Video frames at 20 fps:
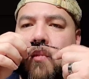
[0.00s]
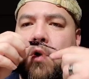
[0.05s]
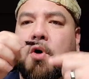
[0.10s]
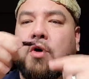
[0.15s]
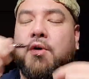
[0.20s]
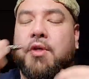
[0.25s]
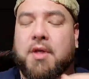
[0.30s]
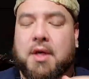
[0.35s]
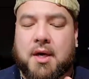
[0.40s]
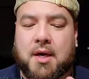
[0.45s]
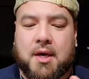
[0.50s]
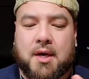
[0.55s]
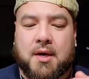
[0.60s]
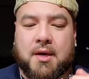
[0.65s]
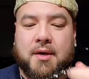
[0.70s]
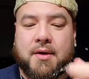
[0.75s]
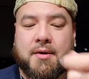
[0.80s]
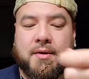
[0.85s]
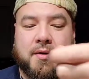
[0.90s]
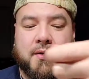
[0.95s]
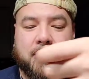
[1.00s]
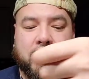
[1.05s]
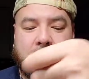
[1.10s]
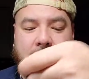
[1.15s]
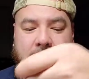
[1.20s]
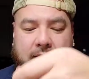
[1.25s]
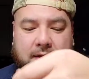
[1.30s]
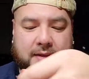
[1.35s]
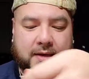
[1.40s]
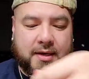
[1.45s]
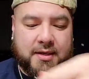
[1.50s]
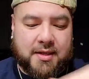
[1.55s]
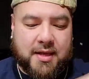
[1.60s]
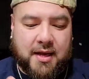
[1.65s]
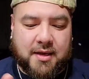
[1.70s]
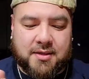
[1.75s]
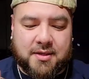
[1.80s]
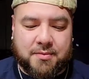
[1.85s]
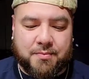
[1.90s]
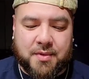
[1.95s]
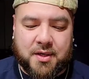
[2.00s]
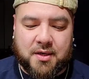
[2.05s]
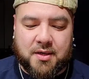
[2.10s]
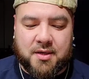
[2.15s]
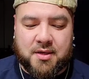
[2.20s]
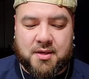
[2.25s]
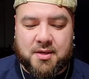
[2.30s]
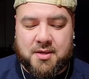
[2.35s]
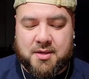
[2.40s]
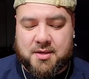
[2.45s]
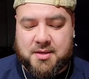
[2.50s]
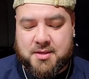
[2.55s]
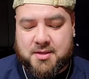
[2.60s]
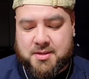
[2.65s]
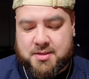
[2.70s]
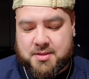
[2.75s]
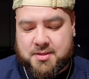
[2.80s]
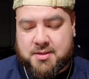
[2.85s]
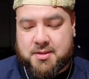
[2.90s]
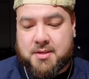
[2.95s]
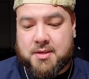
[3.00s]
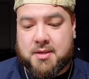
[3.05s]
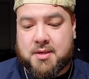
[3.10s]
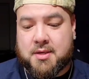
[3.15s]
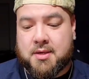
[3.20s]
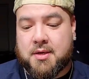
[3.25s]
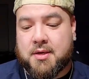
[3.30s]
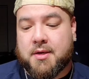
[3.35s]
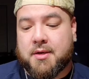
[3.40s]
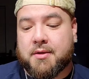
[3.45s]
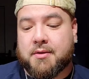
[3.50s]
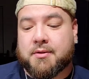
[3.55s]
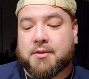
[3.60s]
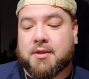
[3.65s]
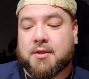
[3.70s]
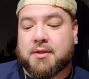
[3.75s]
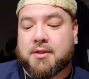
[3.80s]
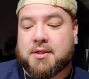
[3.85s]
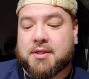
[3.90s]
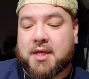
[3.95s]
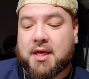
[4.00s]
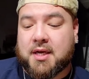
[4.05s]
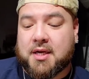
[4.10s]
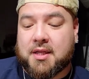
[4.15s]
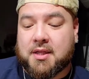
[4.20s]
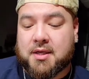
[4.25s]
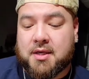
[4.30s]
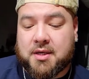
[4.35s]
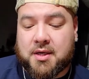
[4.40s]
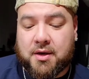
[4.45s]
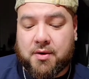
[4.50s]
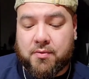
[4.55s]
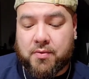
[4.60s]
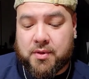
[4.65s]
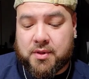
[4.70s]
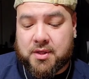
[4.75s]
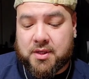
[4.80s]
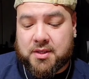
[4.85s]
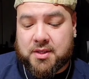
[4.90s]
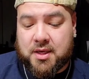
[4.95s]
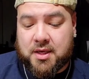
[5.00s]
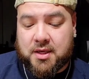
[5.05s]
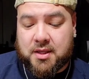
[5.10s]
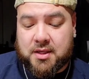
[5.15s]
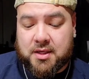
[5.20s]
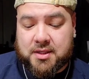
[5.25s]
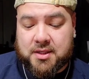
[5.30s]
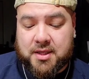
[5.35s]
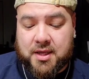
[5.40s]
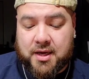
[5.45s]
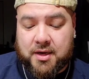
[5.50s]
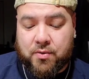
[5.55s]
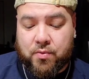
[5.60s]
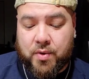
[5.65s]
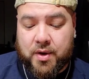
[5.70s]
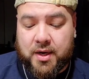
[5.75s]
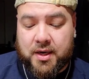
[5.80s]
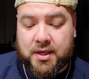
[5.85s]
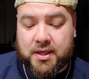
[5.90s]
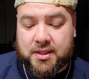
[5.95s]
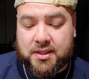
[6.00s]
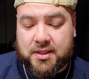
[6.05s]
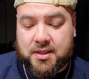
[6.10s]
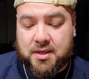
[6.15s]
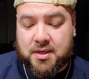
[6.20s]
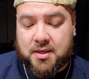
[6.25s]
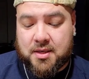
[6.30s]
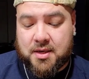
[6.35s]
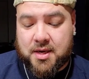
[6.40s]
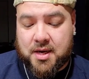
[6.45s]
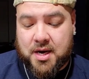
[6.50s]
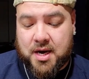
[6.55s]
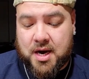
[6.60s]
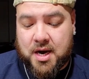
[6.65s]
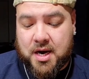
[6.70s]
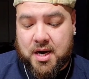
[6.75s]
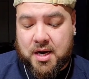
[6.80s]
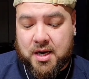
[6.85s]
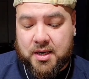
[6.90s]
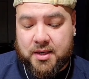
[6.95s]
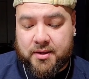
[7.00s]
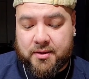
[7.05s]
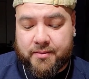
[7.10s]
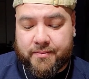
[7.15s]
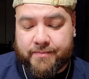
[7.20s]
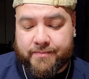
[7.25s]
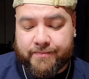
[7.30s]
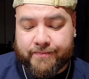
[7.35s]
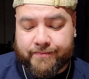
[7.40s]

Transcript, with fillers: Oh yeah, I like that smell. So let's take a look at what this thing looks like when it is on.